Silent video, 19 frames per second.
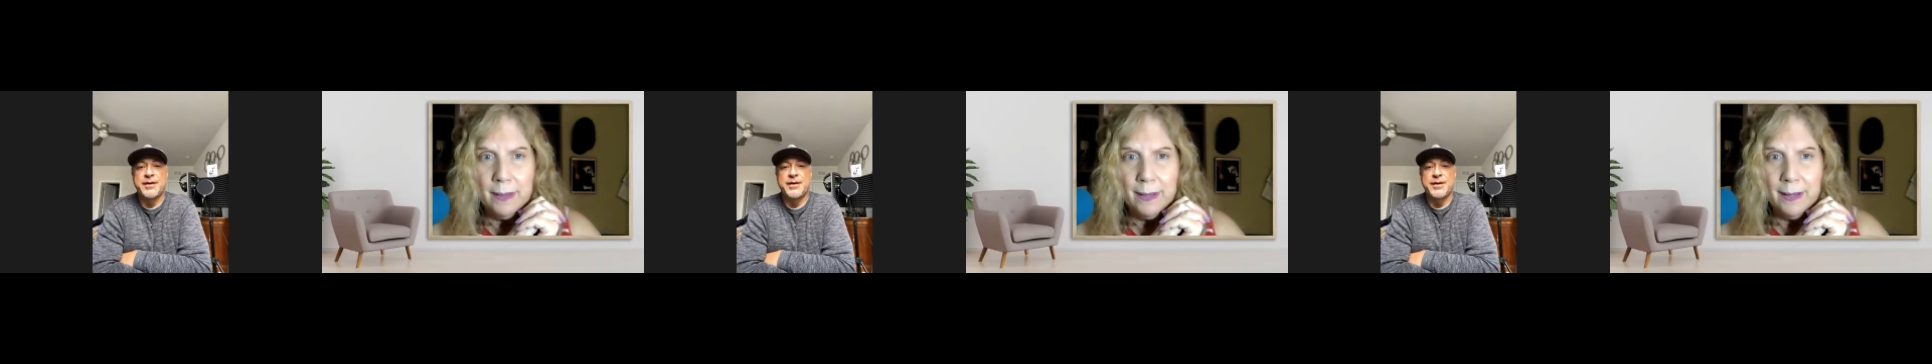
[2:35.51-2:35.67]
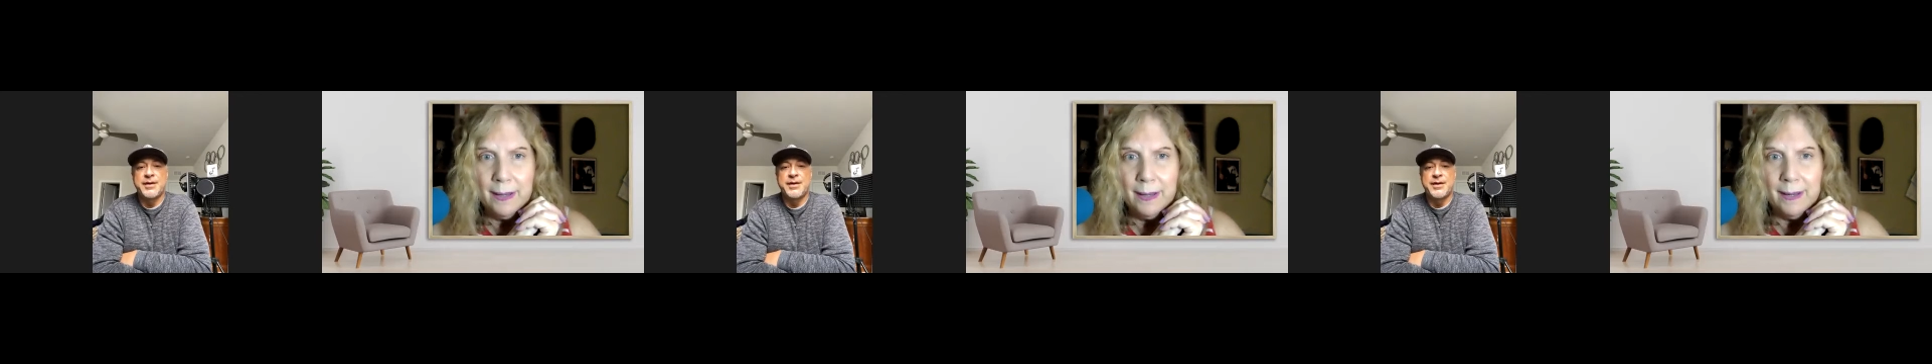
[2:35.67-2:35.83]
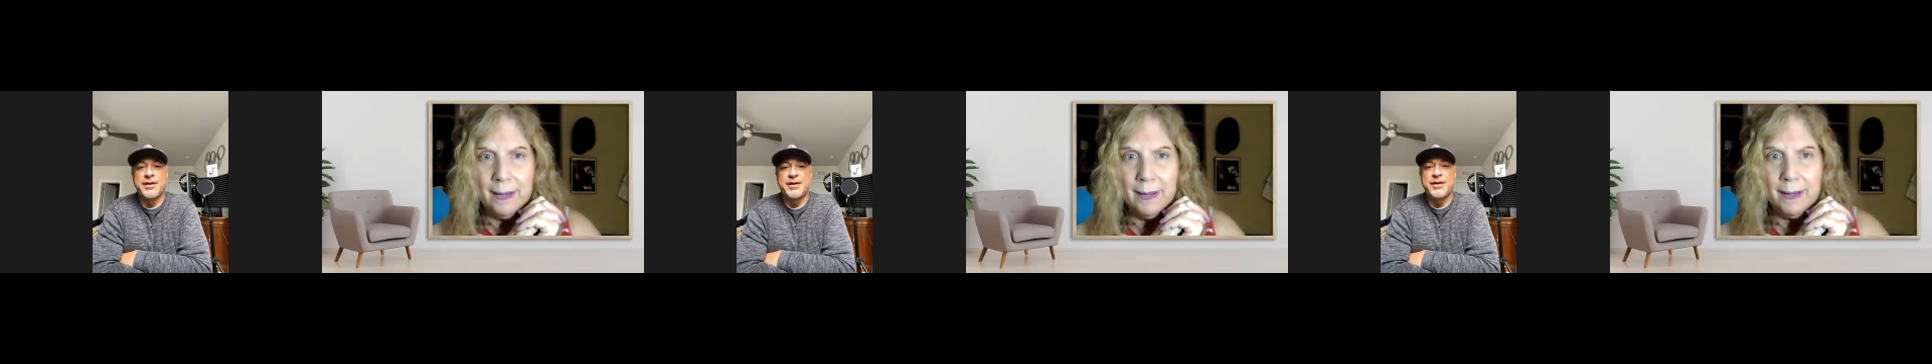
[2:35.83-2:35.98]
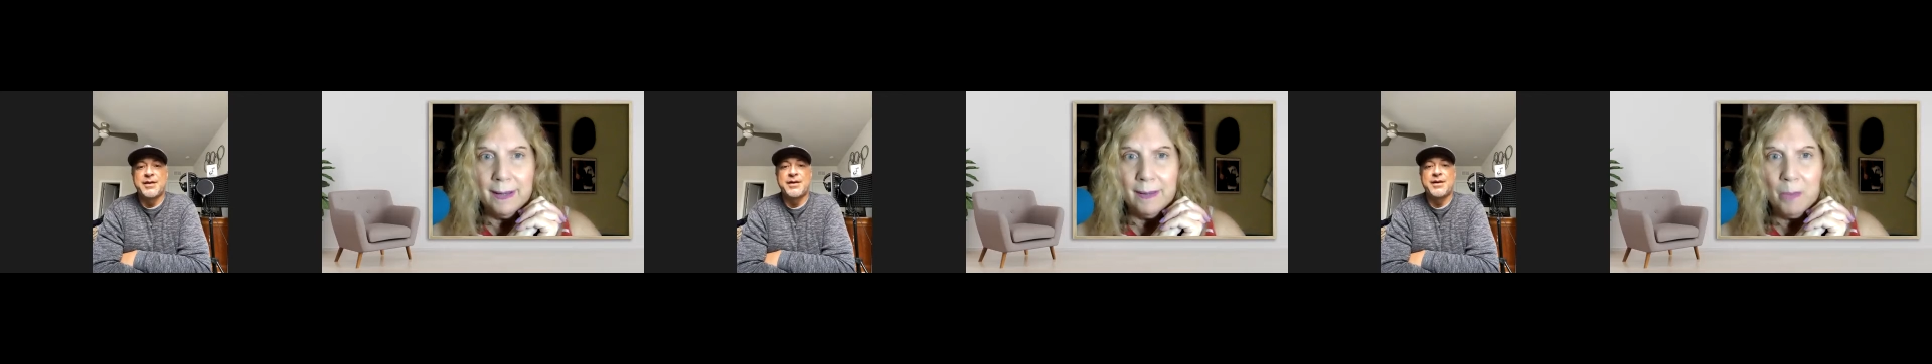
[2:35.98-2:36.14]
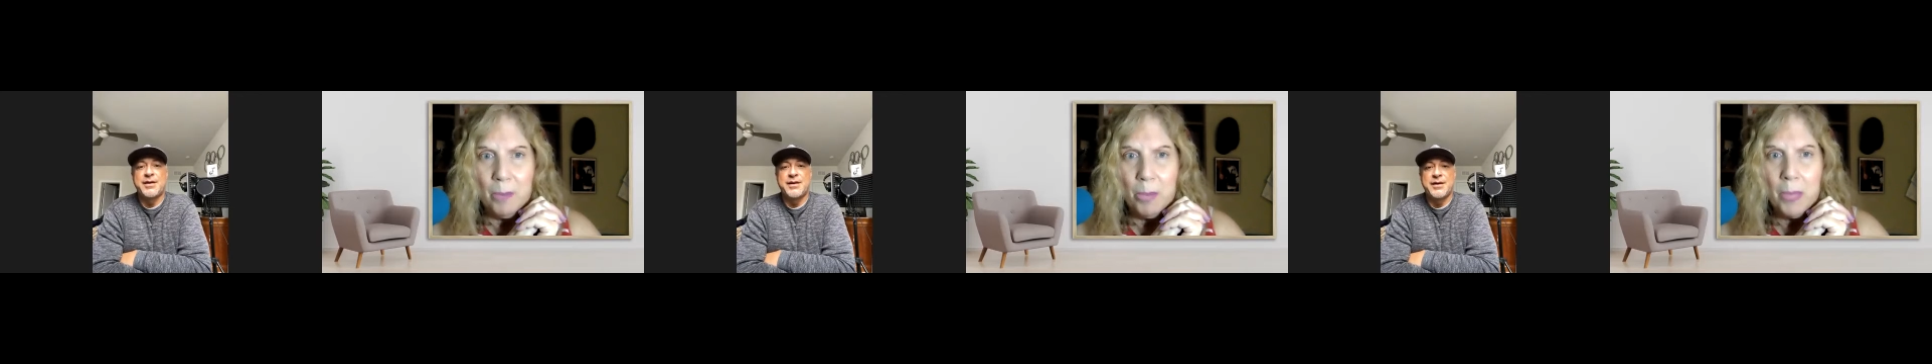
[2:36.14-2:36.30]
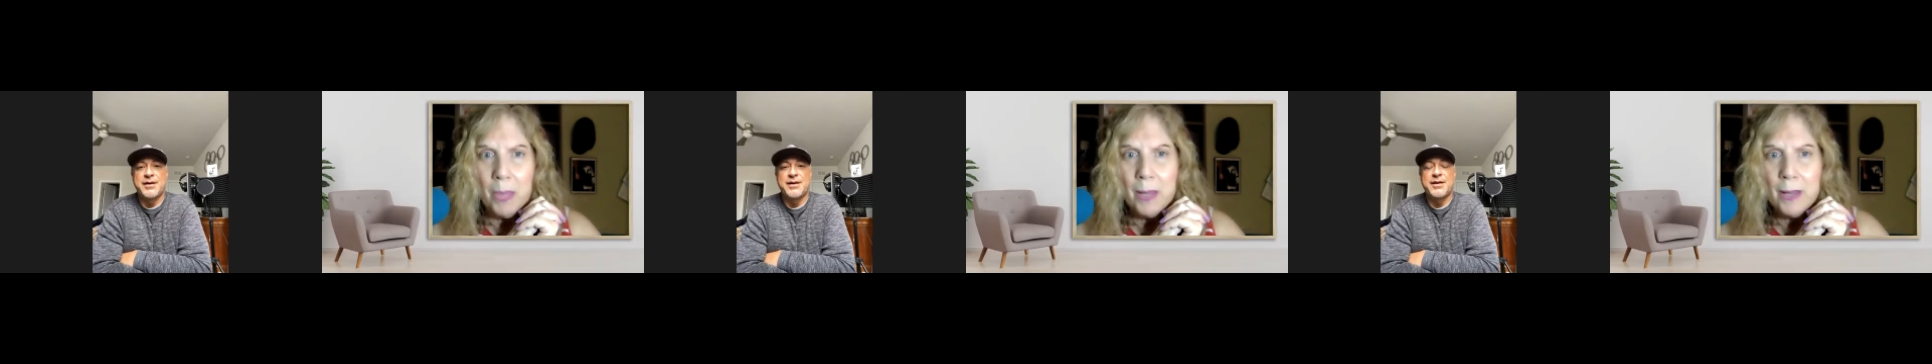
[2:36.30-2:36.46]
Uh,
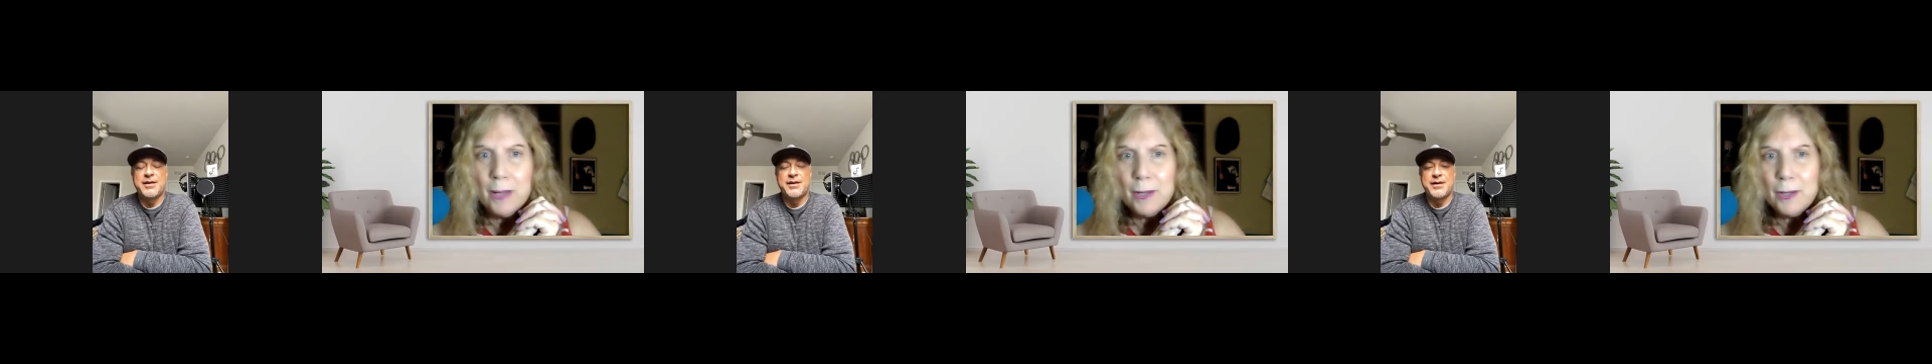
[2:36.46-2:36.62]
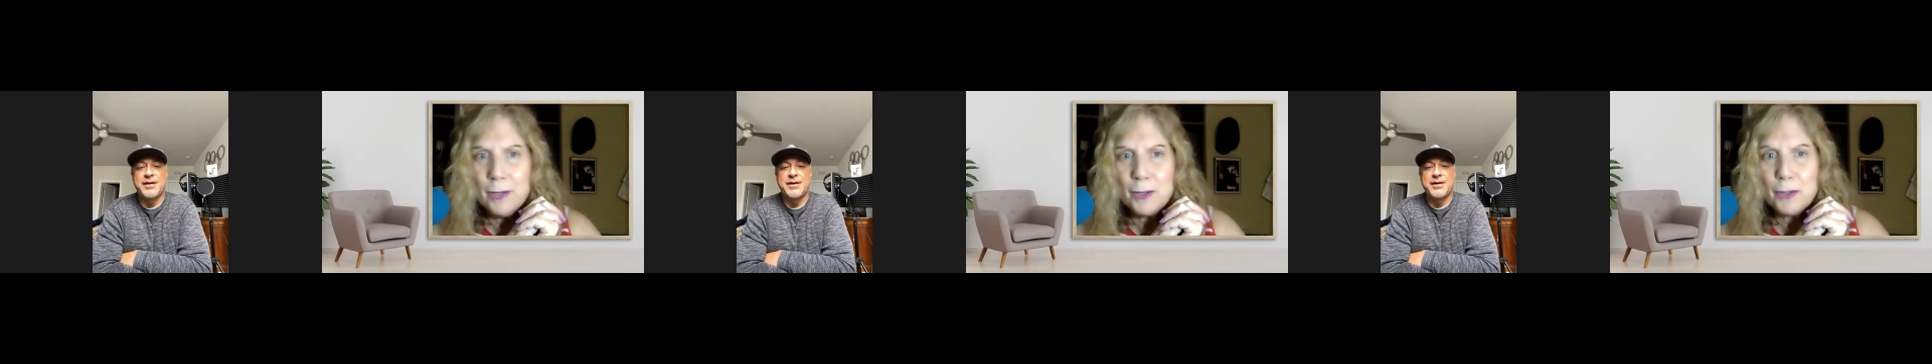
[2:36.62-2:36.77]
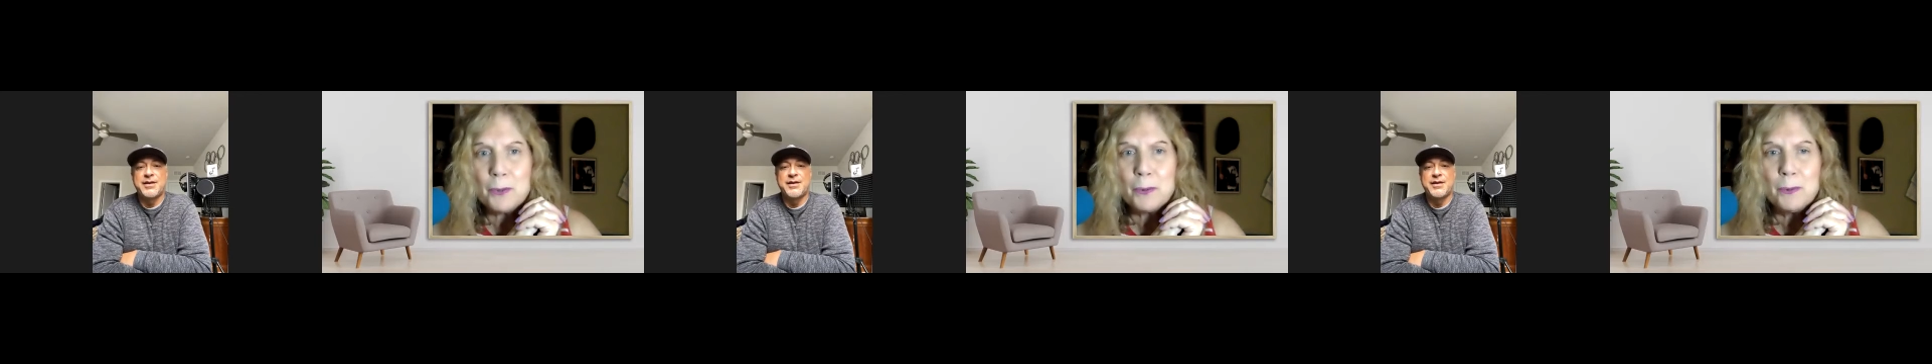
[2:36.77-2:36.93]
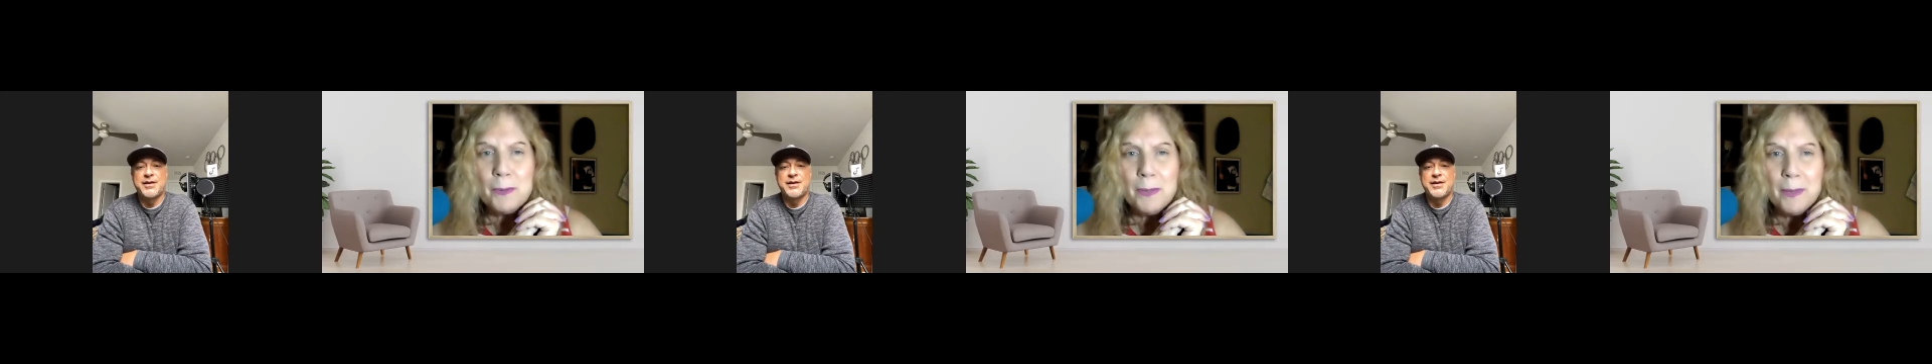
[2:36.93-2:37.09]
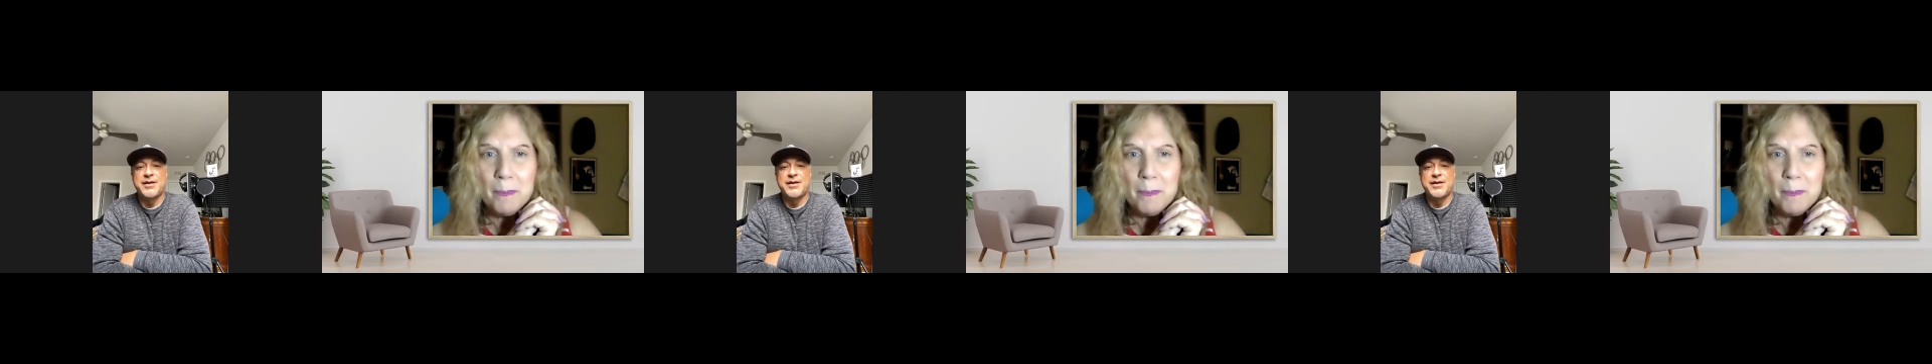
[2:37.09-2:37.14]
Screw